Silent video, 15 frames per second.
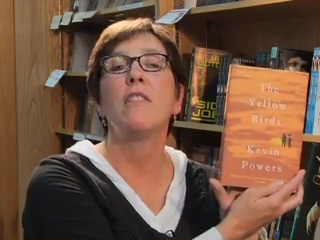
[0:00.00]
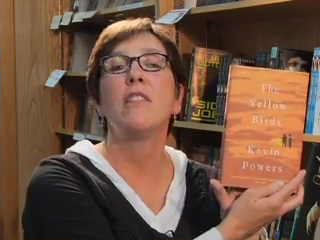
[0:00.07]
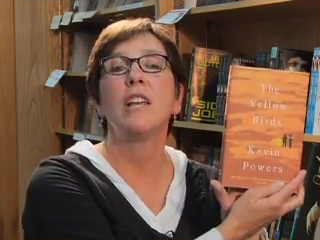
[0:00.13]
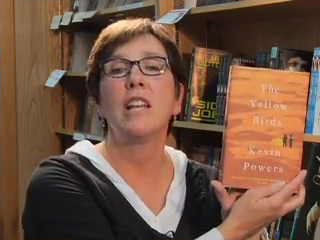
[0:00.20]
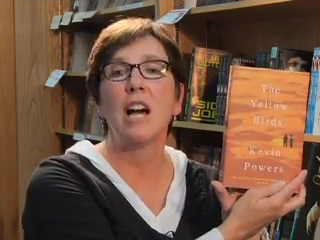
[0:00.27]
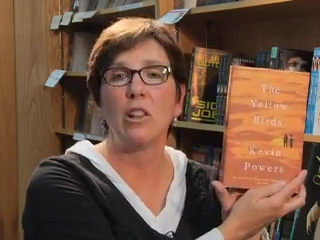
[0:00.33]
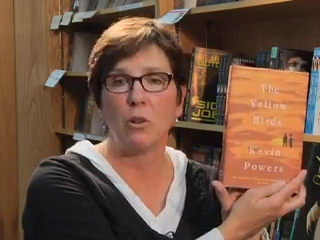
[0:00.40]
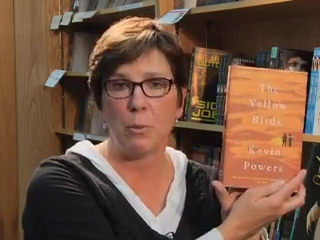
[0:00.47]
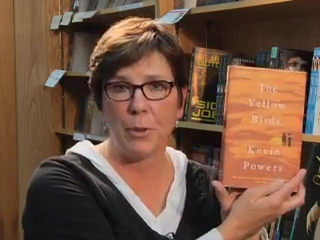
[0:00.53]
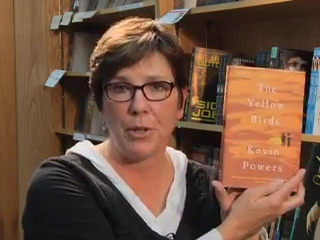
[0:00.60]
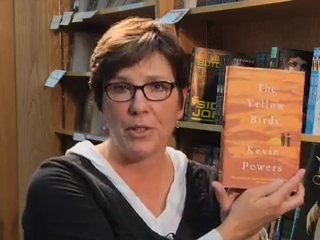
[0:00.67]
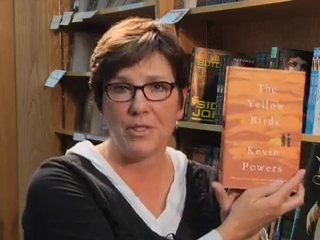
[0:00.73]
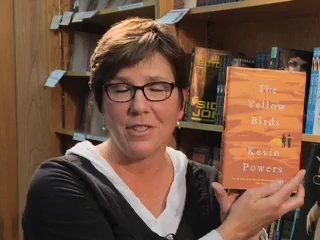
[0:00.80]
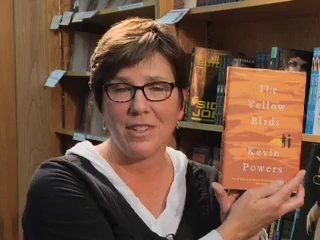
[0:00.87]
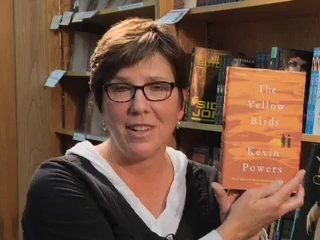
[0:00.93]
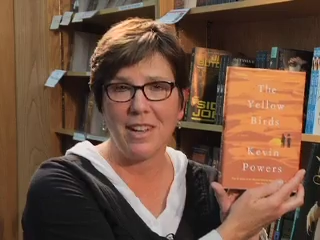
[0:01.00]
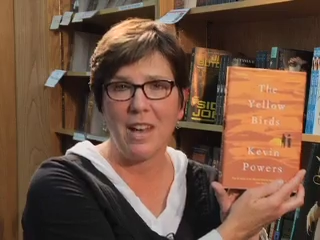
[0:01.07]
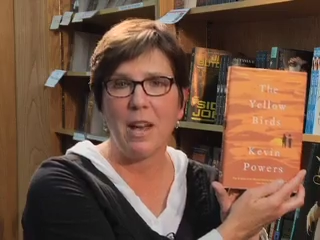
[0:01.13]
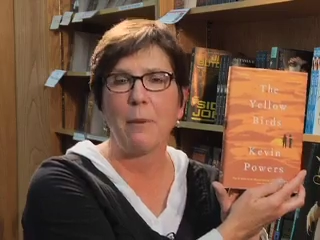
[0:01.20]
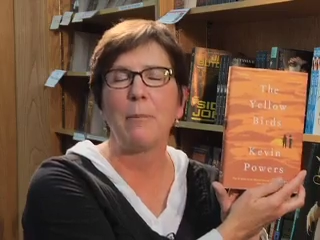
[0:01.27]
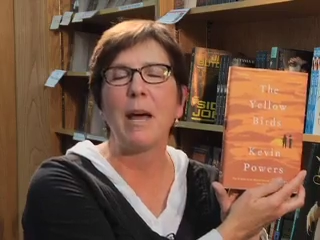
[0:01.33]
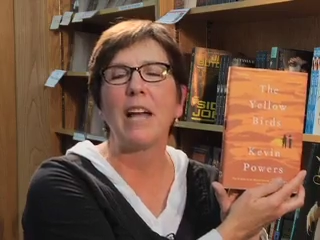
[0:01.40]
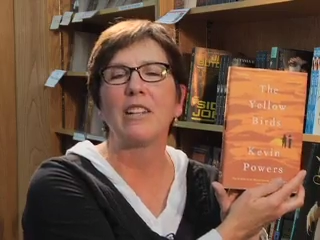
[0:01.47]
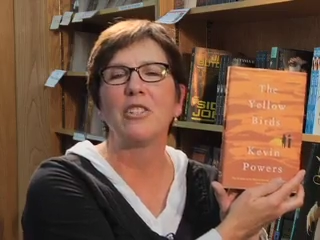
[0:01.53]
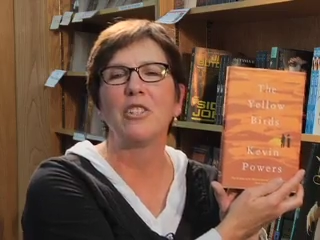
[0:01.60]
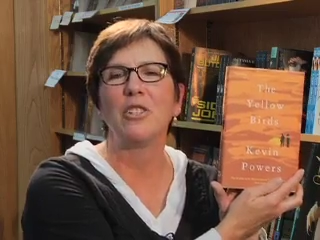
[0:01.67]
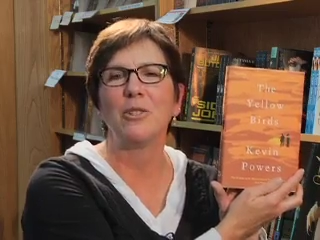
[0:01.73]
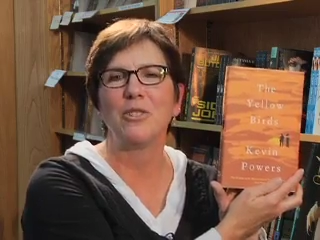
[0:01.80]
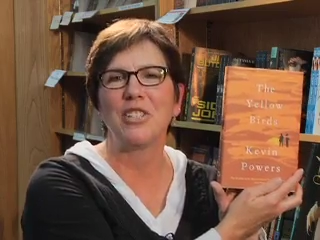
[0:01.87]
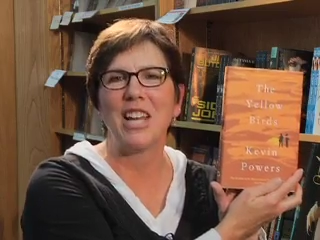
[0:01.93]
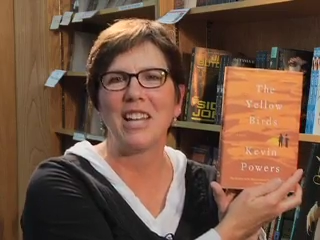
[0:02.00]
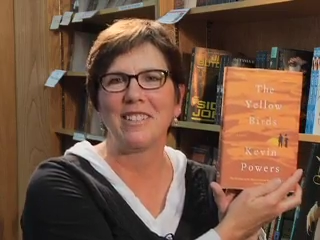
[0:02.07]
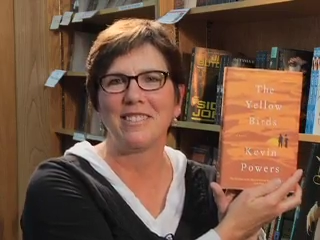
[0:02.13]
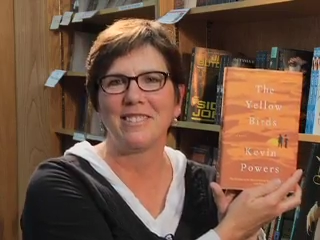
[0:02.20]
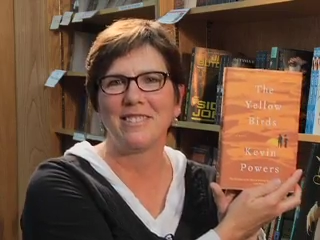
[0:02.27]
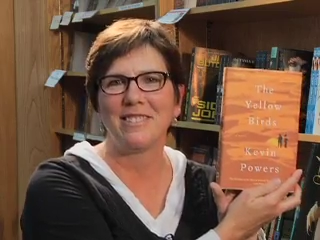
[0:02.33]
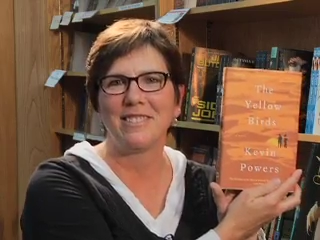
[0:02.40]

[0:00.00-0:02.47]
The Yellow Birds. Back to you, Jen.